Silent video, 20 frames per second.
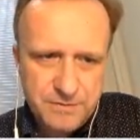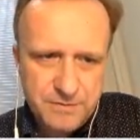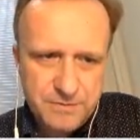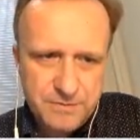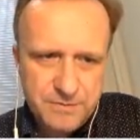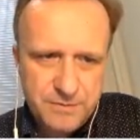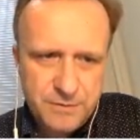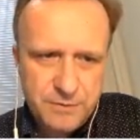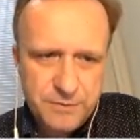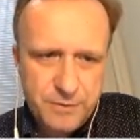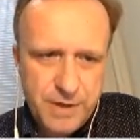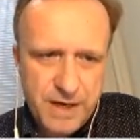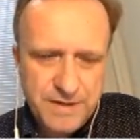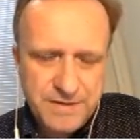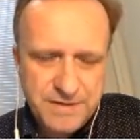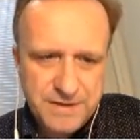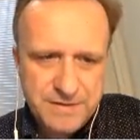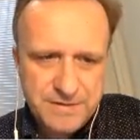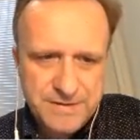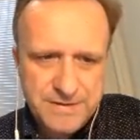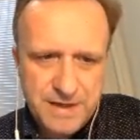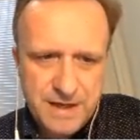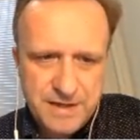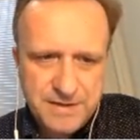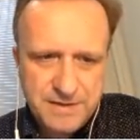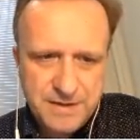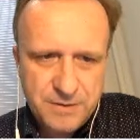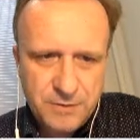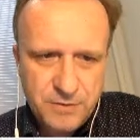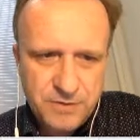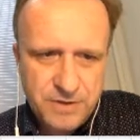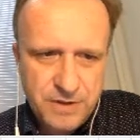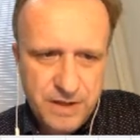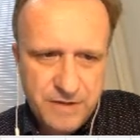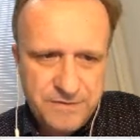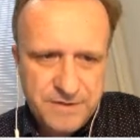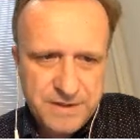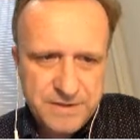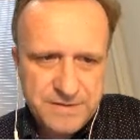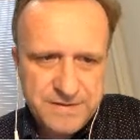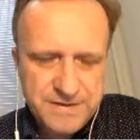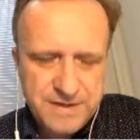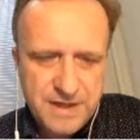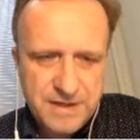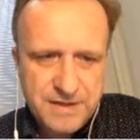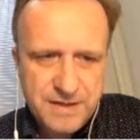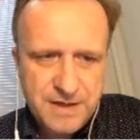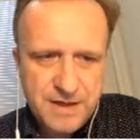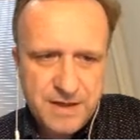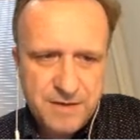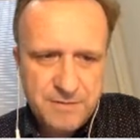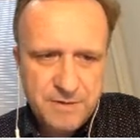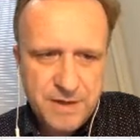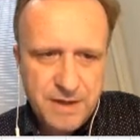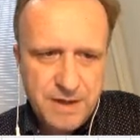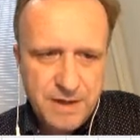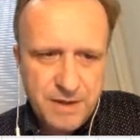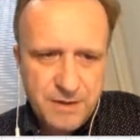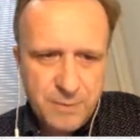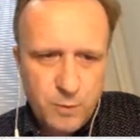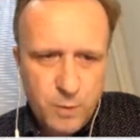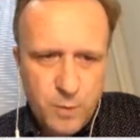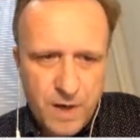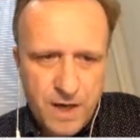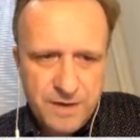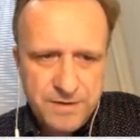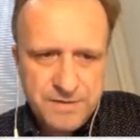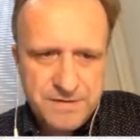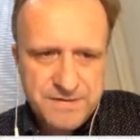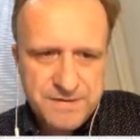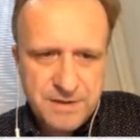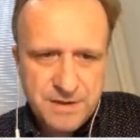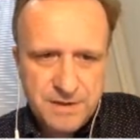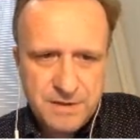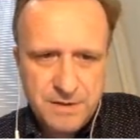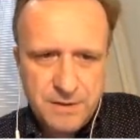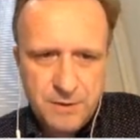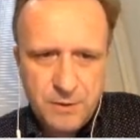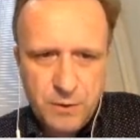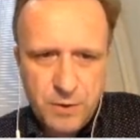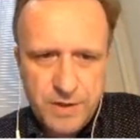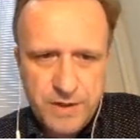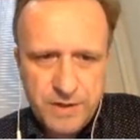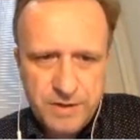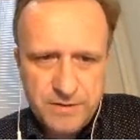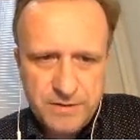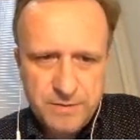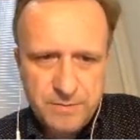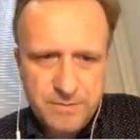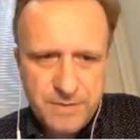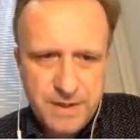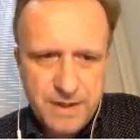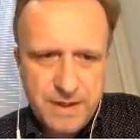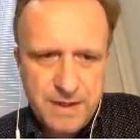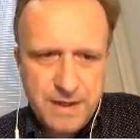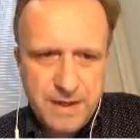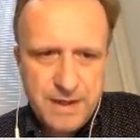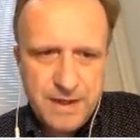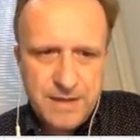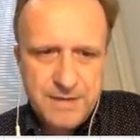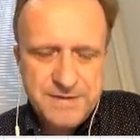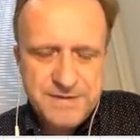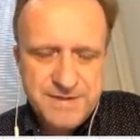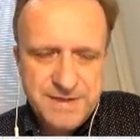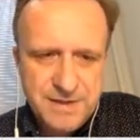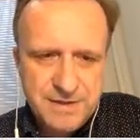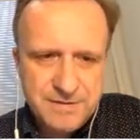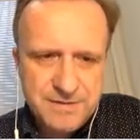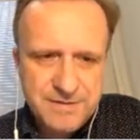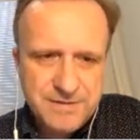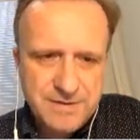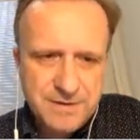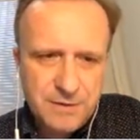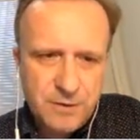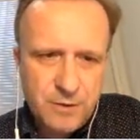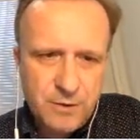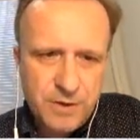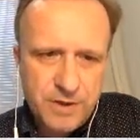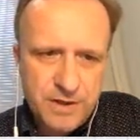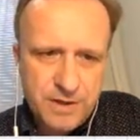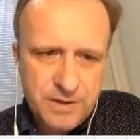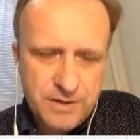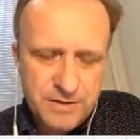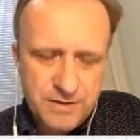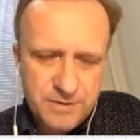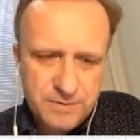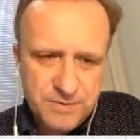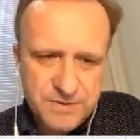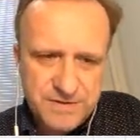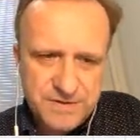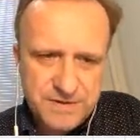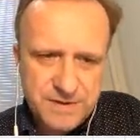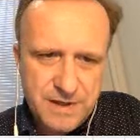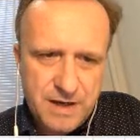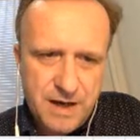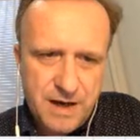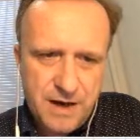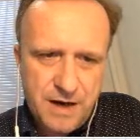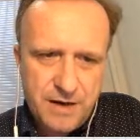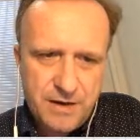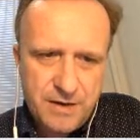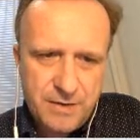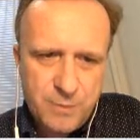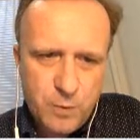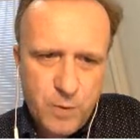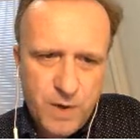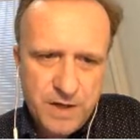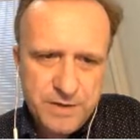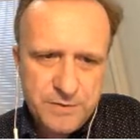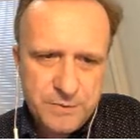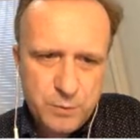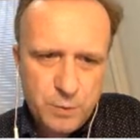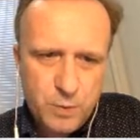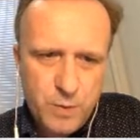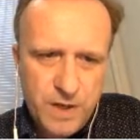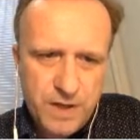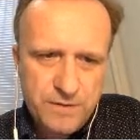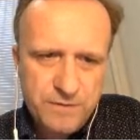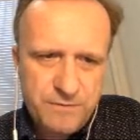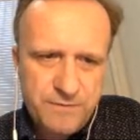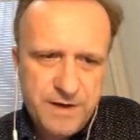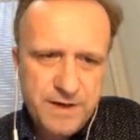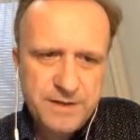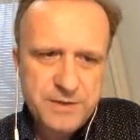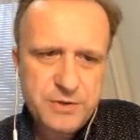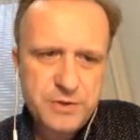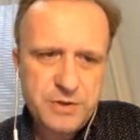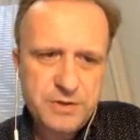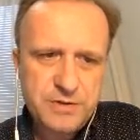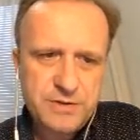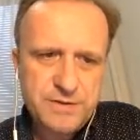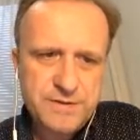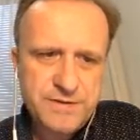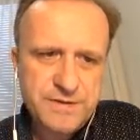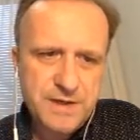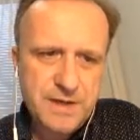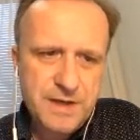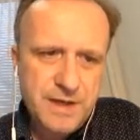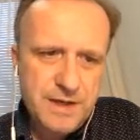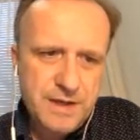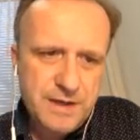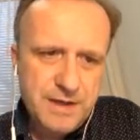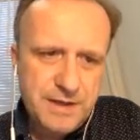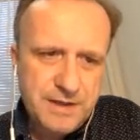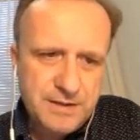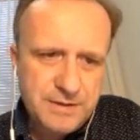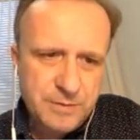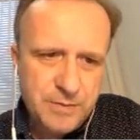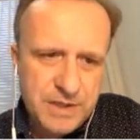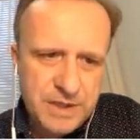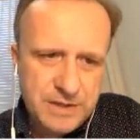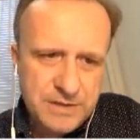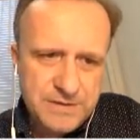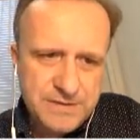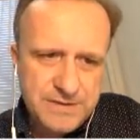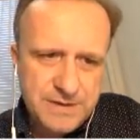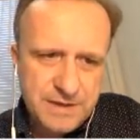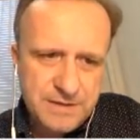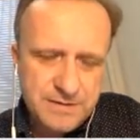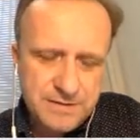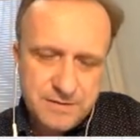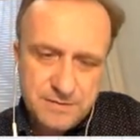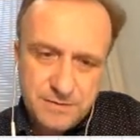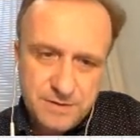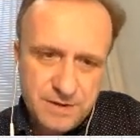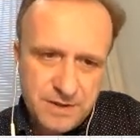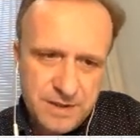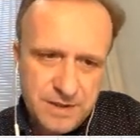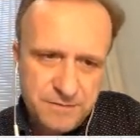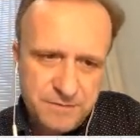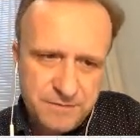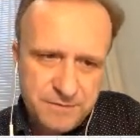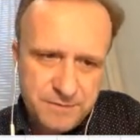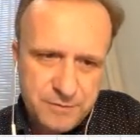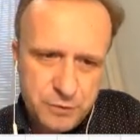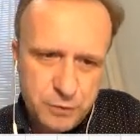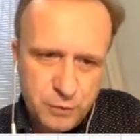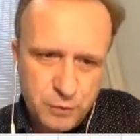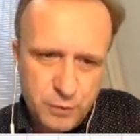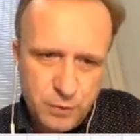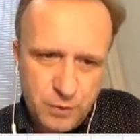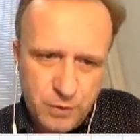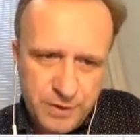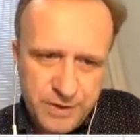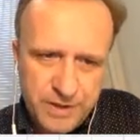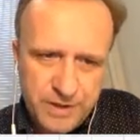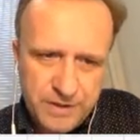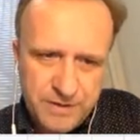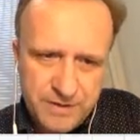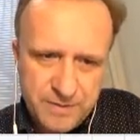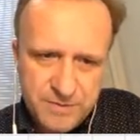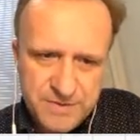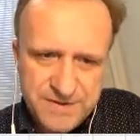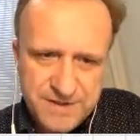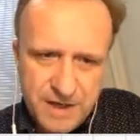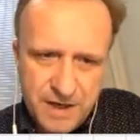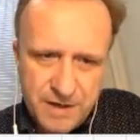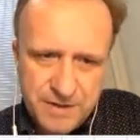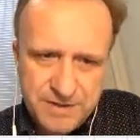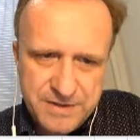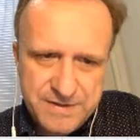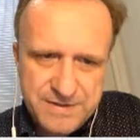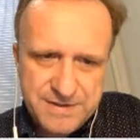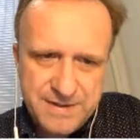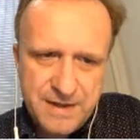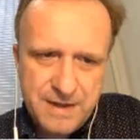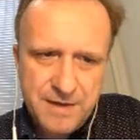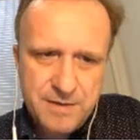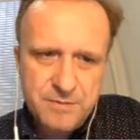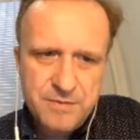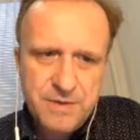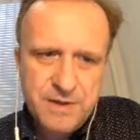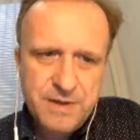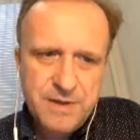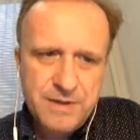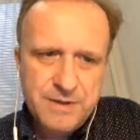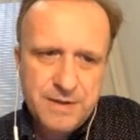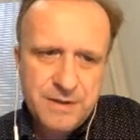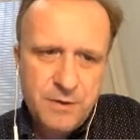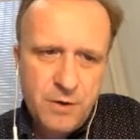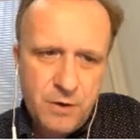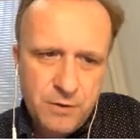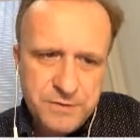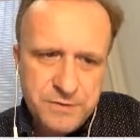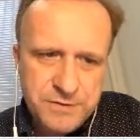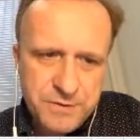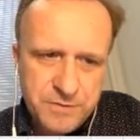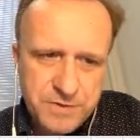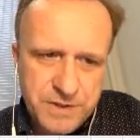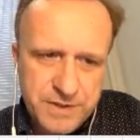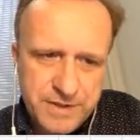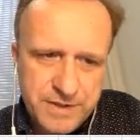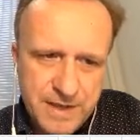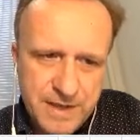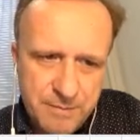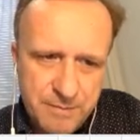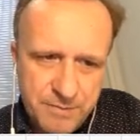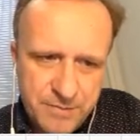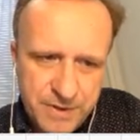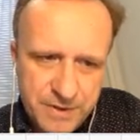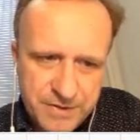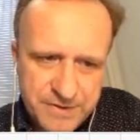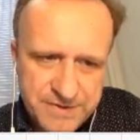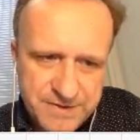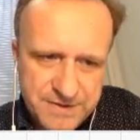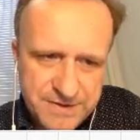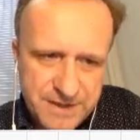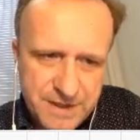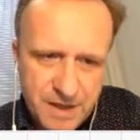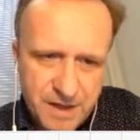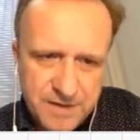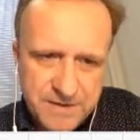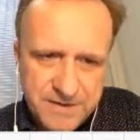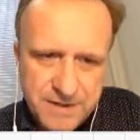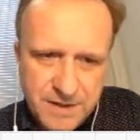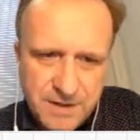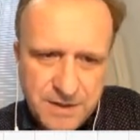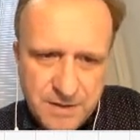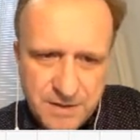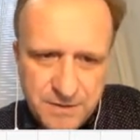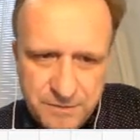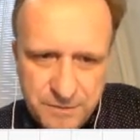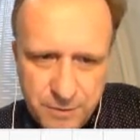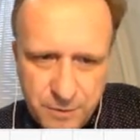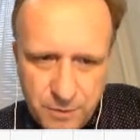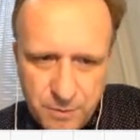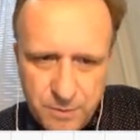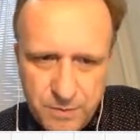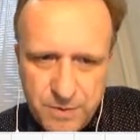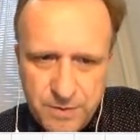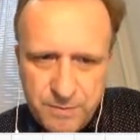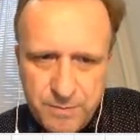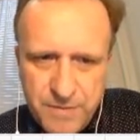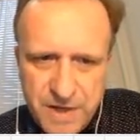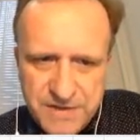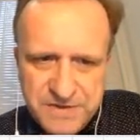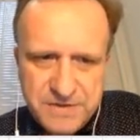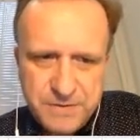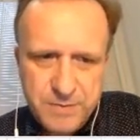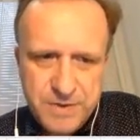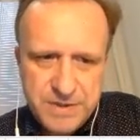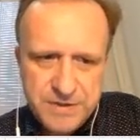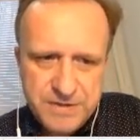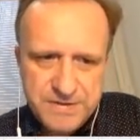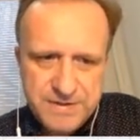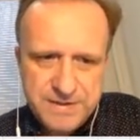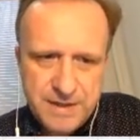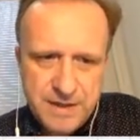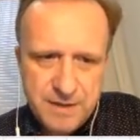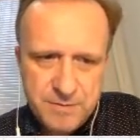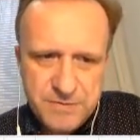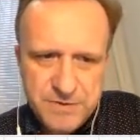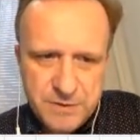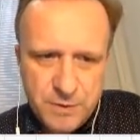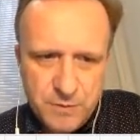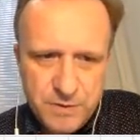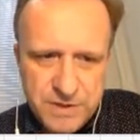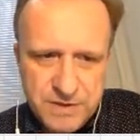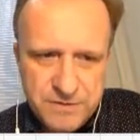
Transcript: on the right hand side and on the left hand side I have one single logarithm. And since logarithms are one-to-one functions, it means that if two logarithms are the same, then also the numbers they are taken from must be the same. So it